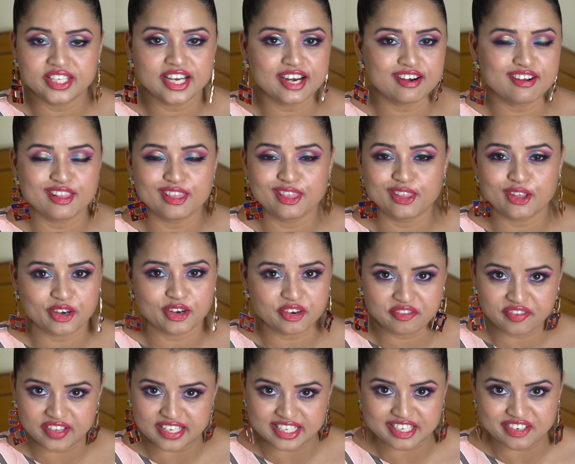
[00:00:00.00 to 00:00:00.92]
there are a lot
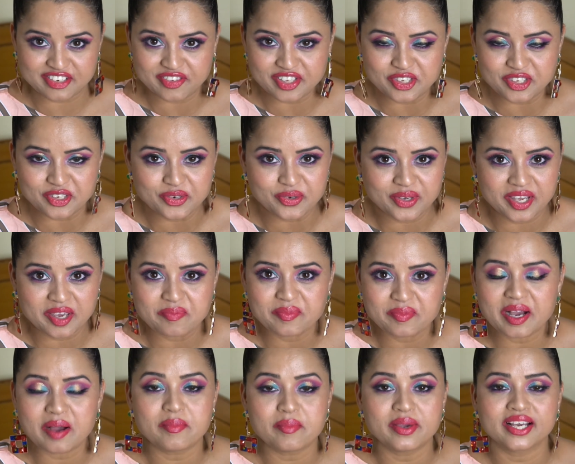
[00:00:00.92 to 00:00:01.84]
of festivals do keep
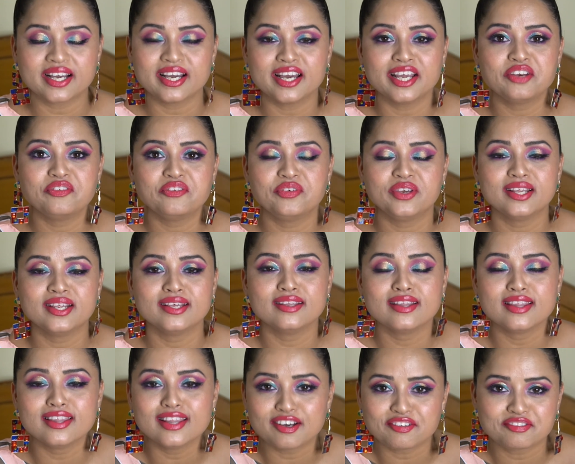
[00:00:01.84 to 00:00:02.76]
coming, and we
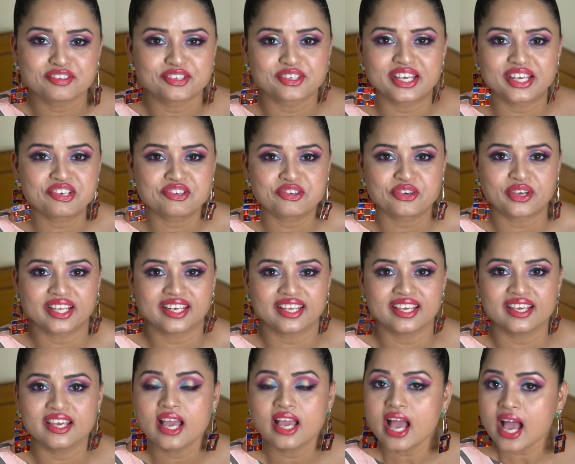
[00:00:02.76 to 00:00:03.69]
love to get
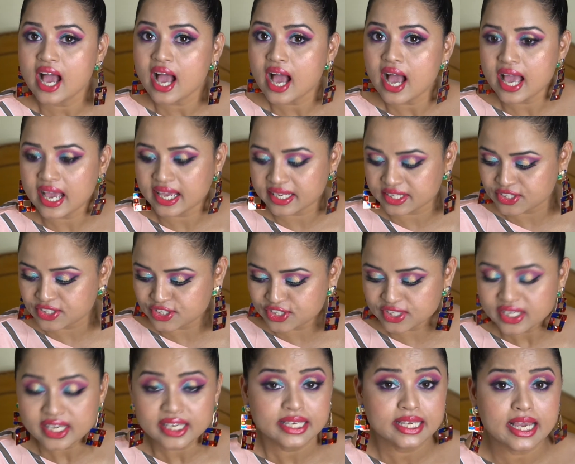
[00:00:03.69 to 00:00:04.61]
ready.
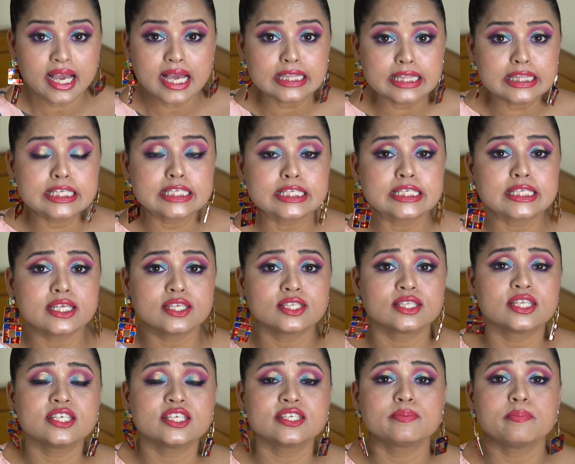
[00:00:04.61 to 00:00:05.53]
And yeah,
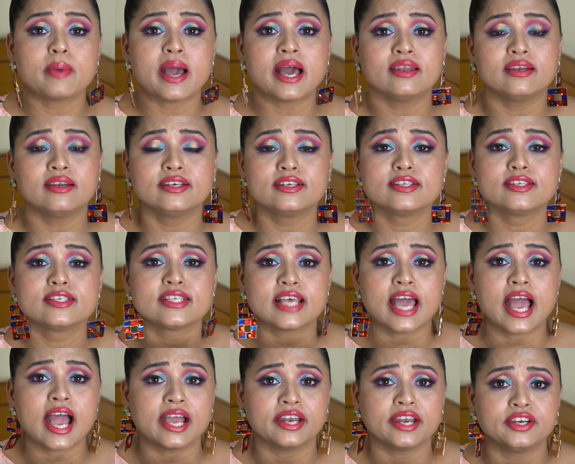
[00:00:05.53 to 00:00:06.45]
this palette is
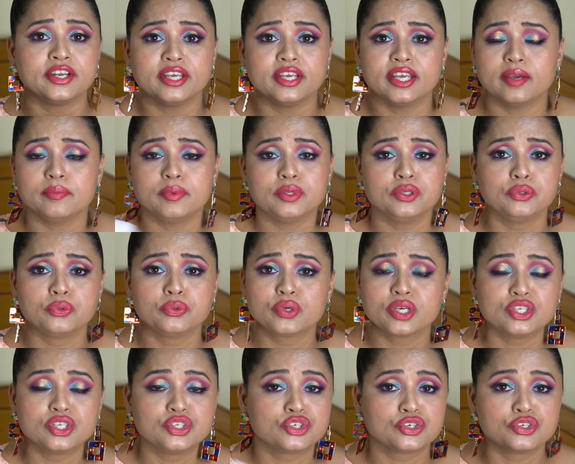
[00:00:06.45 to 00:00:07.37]
handy. I mean, you
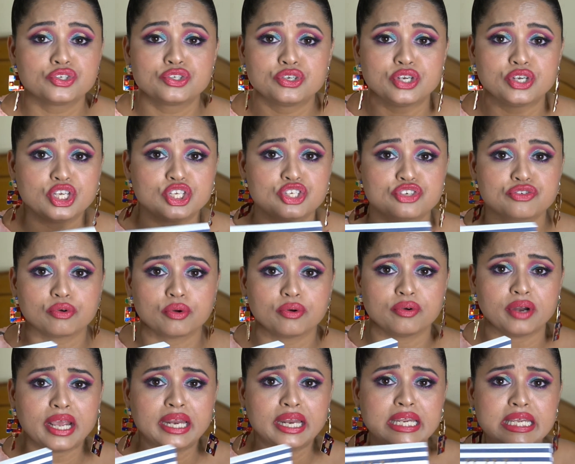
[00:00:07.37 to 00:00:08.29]
can just reach
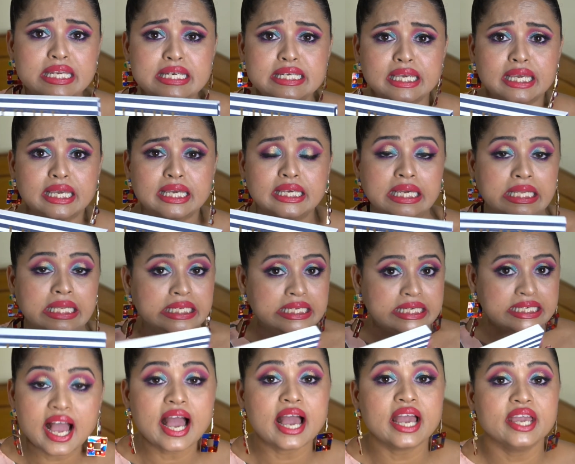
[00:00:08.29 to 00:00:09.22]
for any
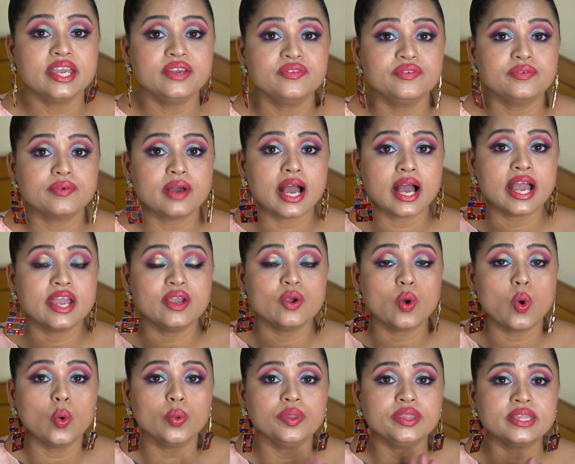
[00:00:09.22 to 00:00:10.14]
day.
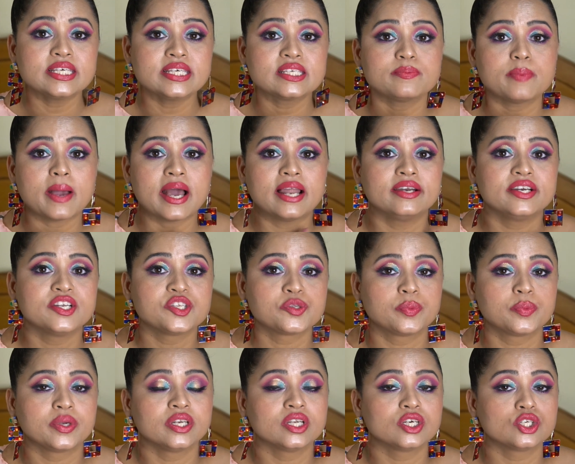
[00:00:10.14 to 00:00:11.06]
I own this palette.
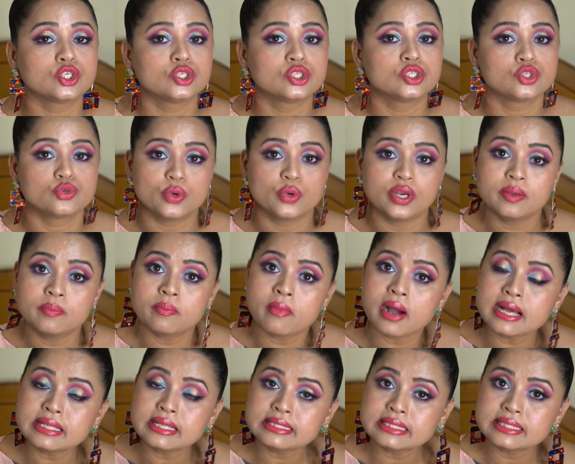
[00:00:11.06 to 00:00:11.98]
It's been 3
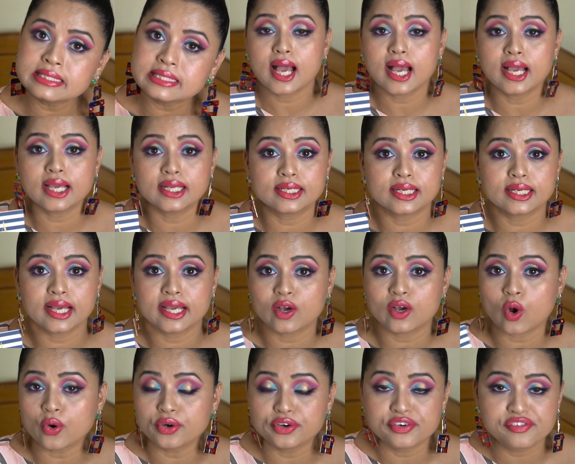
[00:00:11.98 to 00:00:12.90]
months, and
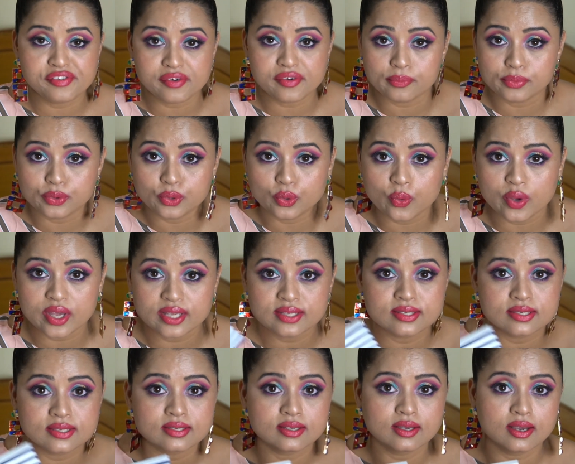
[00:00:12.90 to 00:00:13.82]
I ordered from
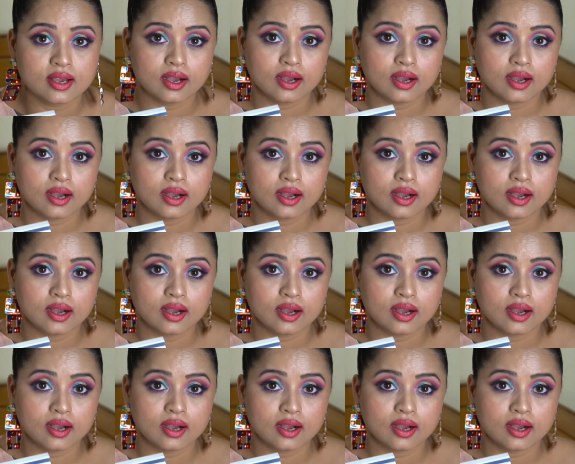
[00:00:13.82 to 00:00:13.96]
US.